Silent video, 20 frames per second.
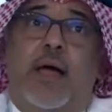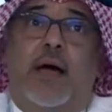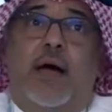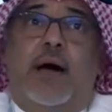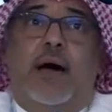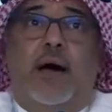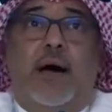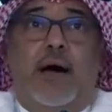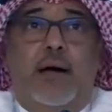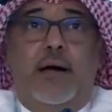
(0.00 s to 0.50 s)

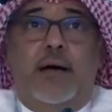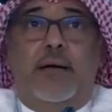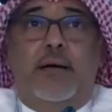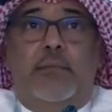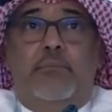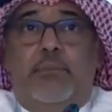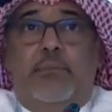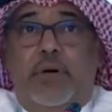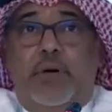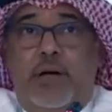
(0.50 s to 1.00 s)

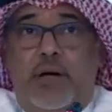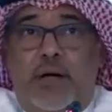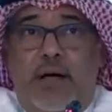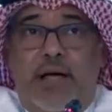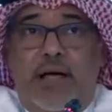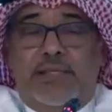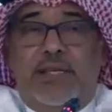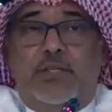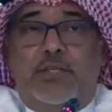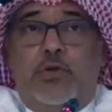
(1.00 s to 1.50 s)

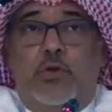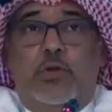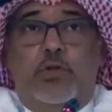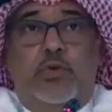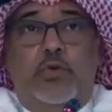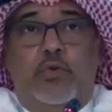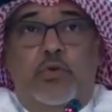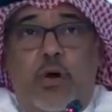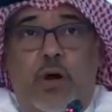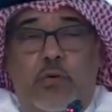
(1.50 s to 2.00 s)
As I told
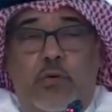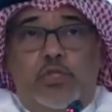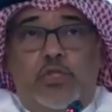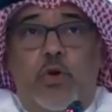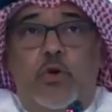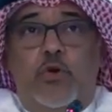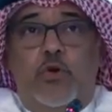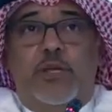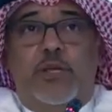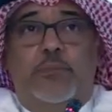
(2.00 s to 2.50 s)
you, I will
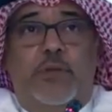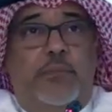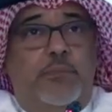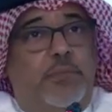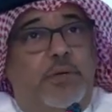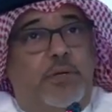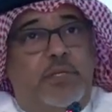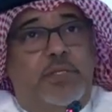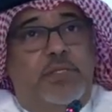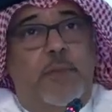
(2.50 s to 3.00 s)
show you some
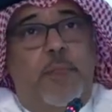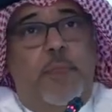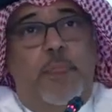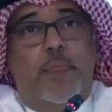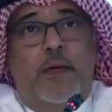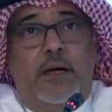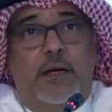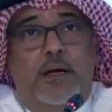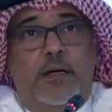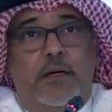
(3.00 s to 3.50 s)
numbers.
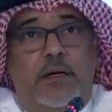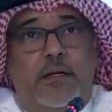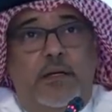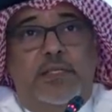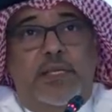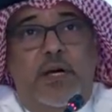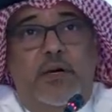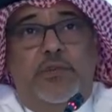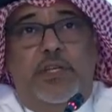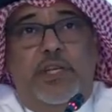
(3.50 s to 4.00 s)
In
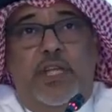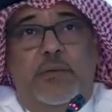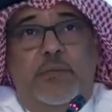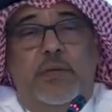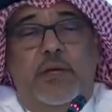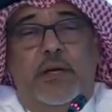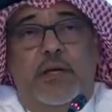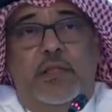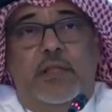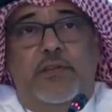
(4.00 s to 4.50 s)
Saudi
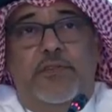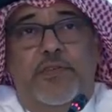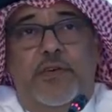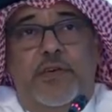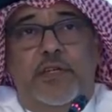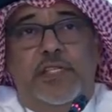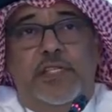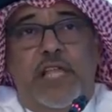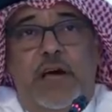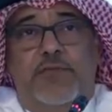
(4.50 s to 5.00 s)
Arabia, in the
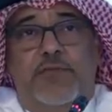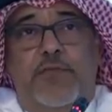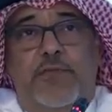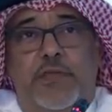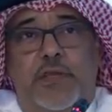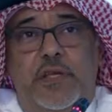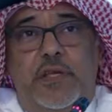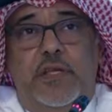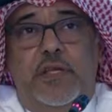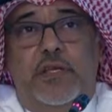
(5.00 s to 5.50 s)
first half of
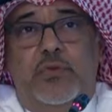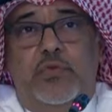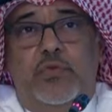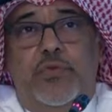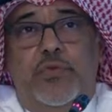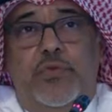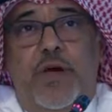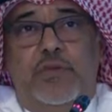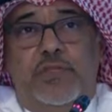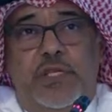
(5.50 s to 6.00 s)
the year in
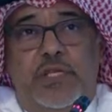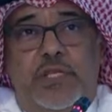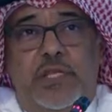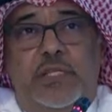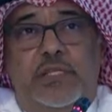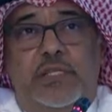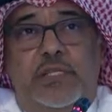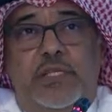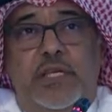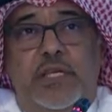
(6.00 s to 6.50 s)

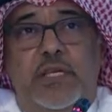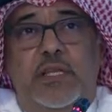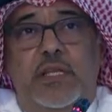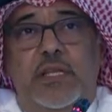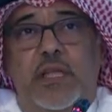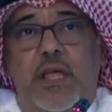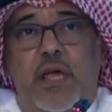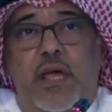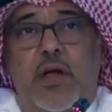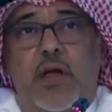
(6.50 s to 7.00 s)
2019,
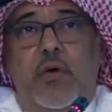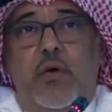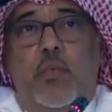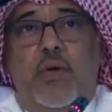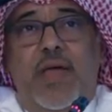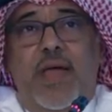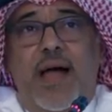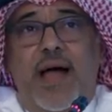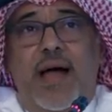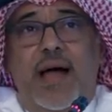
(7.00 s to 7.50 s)

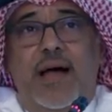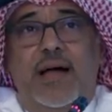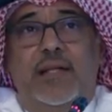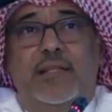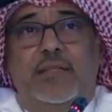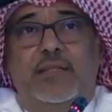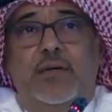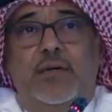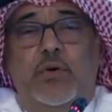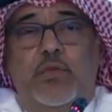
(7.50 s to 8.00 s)
we had,
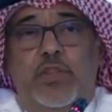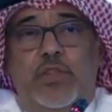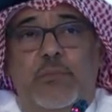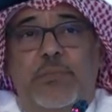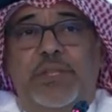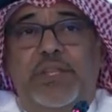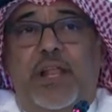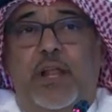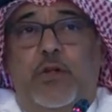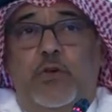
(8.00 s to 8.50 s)
on the
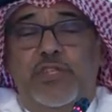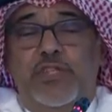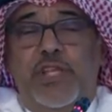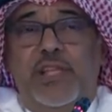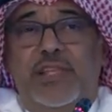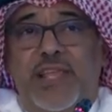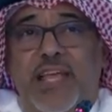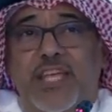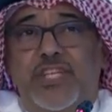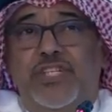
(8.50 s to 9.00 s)
medical
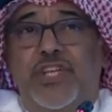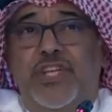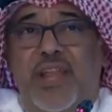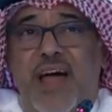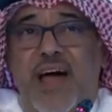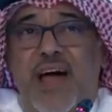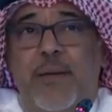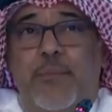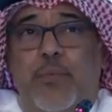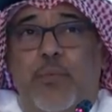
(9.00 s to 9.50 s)
consultation
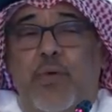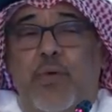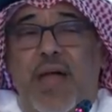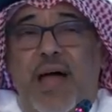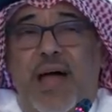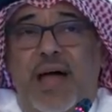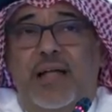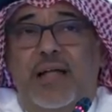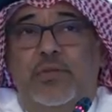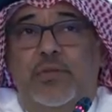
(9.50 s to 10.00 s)
app, we
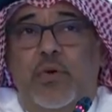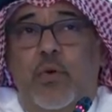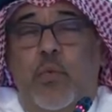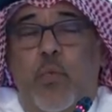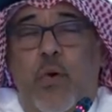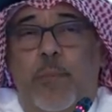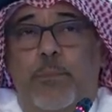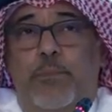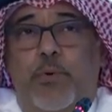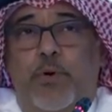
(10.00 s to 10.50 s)
had
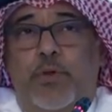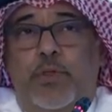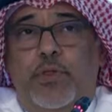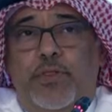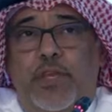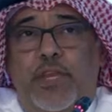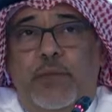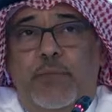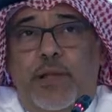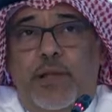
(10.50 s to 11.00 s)

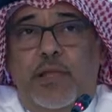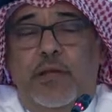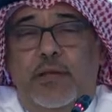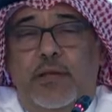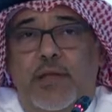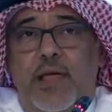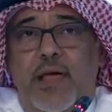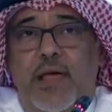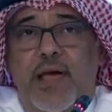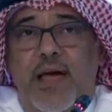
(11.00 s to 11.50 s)
1.3
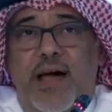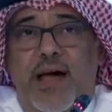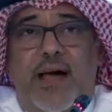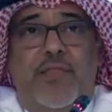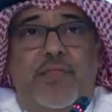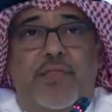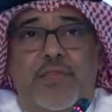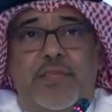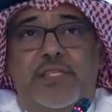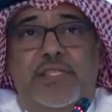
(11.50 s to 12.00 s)
million.
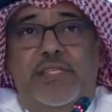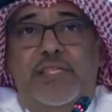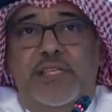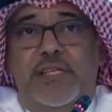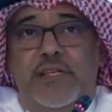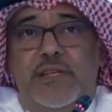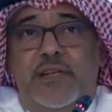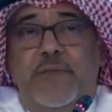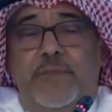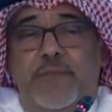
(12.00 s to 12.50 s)
And this
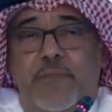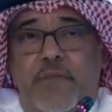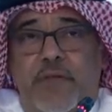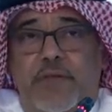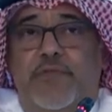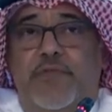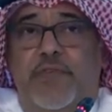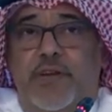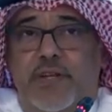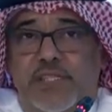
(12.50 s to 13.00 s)
year,
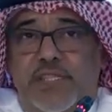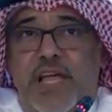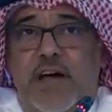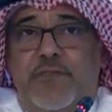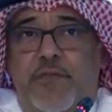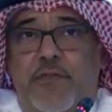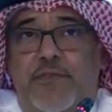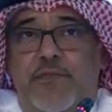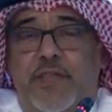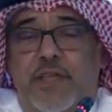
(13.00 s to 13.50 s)
first
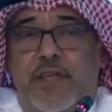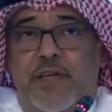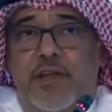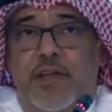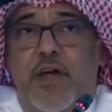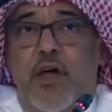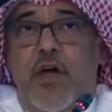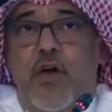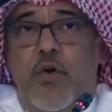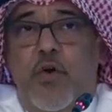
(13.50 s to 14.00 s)
half of the year,
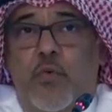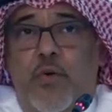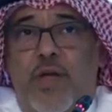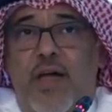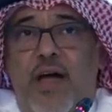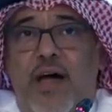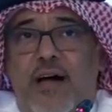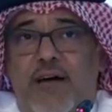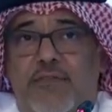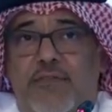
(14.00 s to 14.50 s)
we
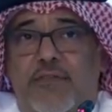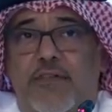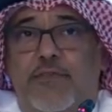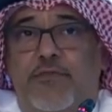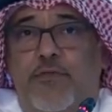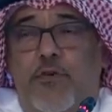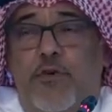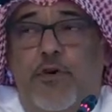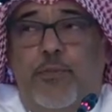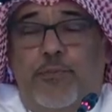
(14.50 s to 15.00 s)
have
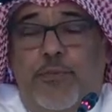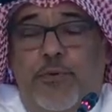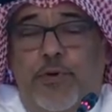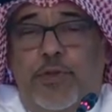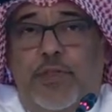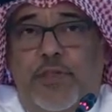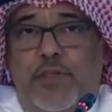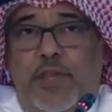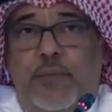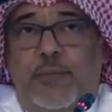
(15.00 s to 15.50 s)

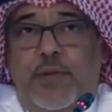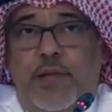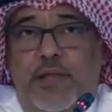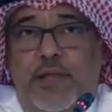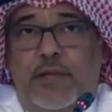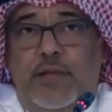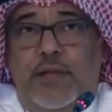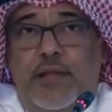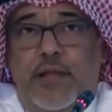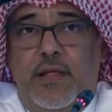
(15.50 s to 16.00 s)
4.3
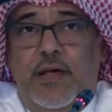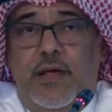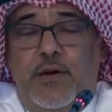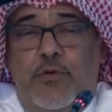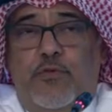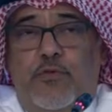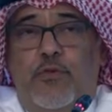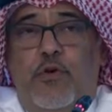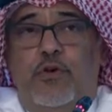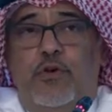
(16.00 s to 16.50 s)
million.
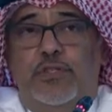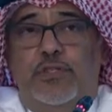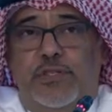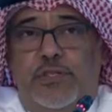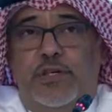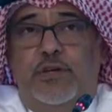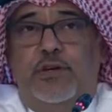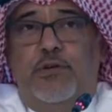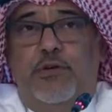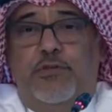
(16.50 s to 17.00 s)
Of course,
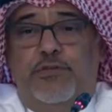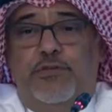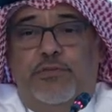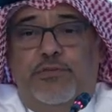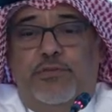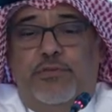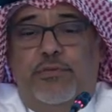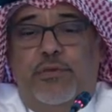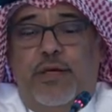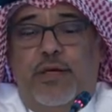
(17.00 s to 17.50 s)
the growth,
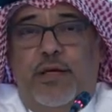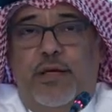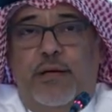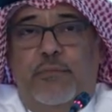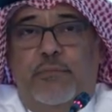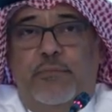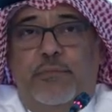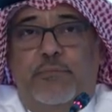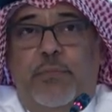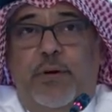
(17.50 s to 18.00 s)

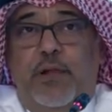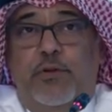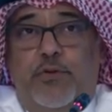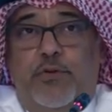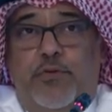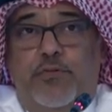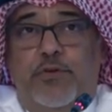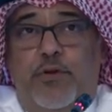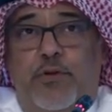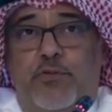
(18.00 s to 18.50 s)
bulk
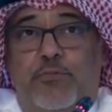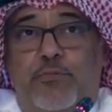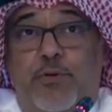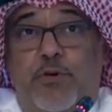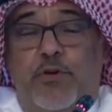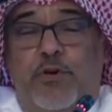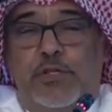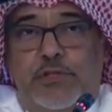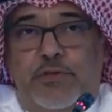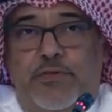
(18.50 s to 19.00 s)
of growth
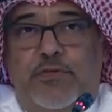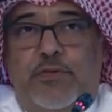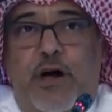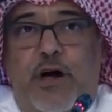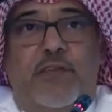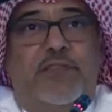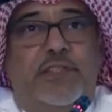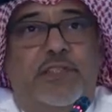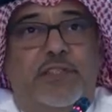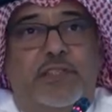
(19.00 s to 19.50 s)
because of
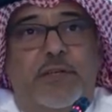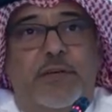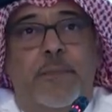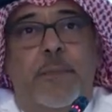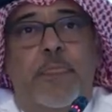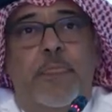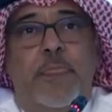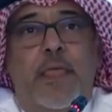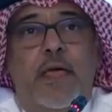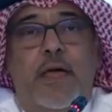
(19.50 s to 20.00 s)
COVID.
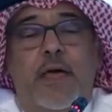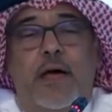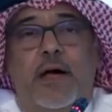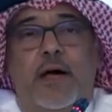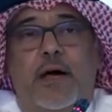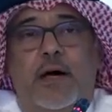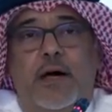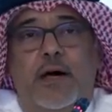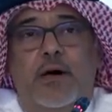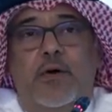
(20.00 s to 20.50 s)

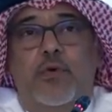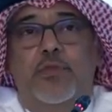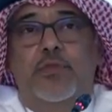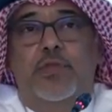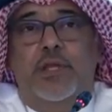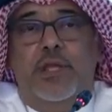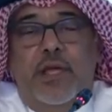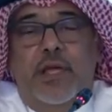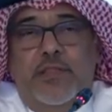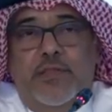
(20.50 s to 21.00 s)
On
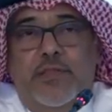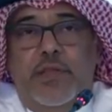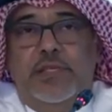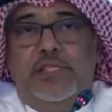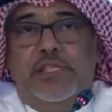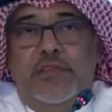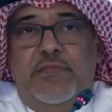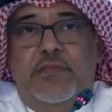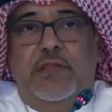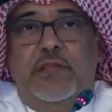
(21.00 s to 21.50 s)
the
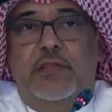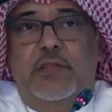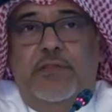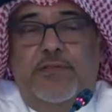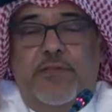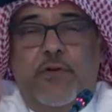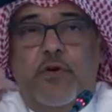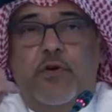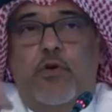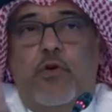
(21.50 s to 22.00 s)
937, the
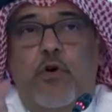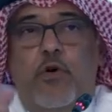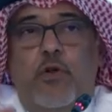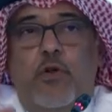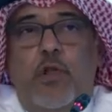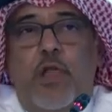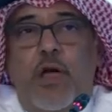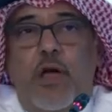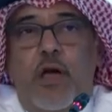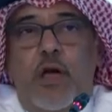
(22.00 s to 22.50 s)
phone
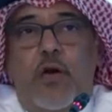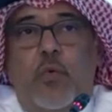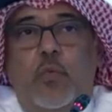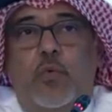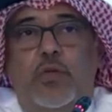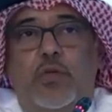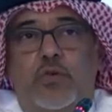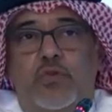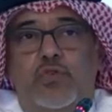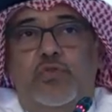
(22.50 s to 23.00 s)
call,
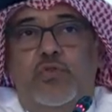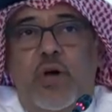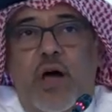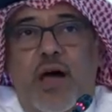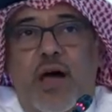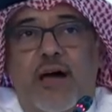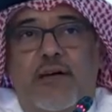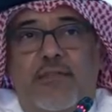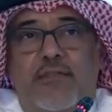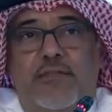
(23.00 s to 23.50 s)
we
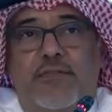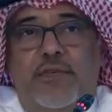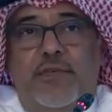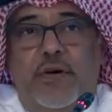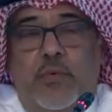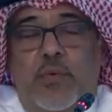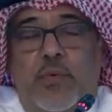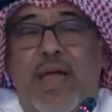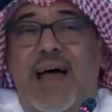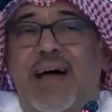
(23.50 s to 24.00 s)

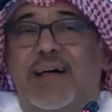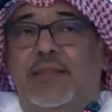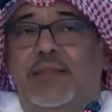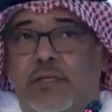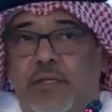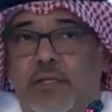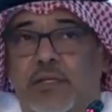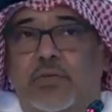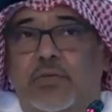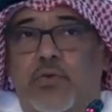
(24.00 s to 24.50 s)
had
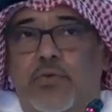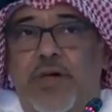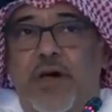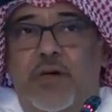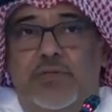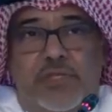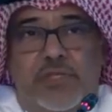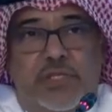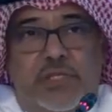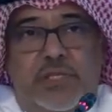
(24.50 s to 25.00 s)
in
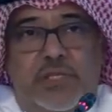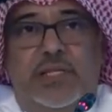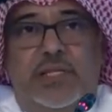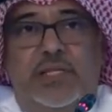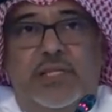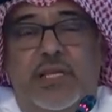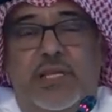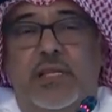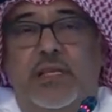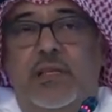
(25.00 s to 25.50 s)

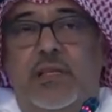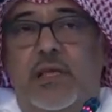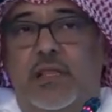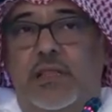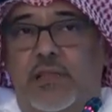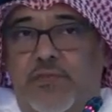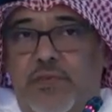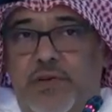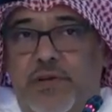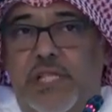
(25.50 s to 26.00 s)
2019, in
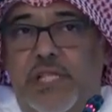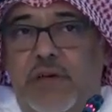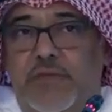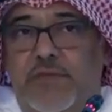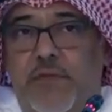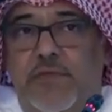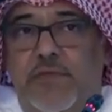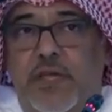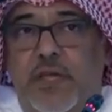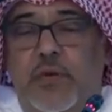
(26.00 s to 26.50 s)
the first half
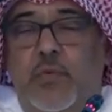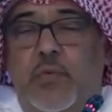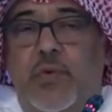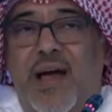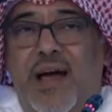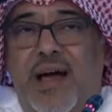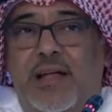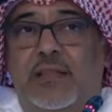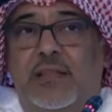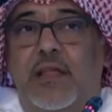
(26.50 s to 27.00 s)
of the year, we
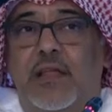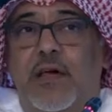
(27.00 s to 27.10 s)
had